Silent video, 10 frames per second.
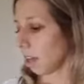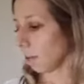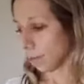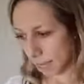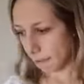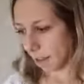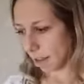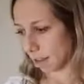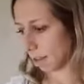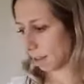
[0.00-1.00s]
Receive
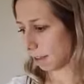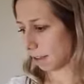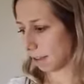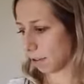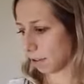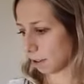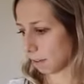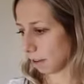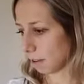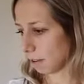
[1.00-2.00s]
it. You
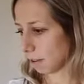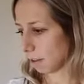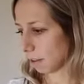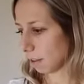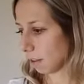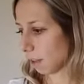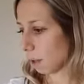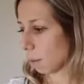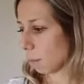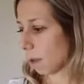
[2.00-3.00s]
deserve it.
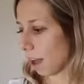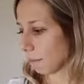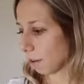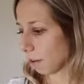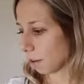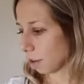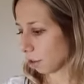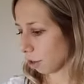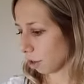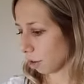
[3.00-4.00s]
Whenever
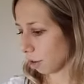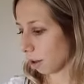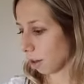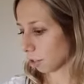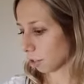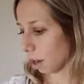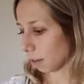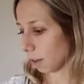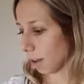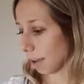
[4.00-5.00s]
your heart
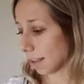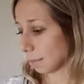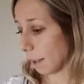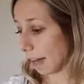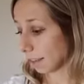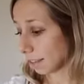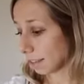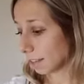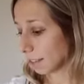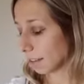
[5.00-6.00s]
chakra is
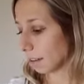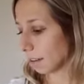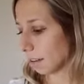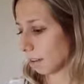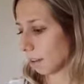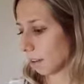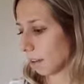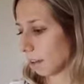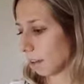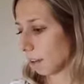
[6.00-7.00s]
balanced,
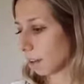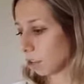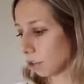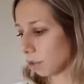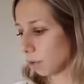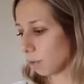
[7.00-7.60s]
we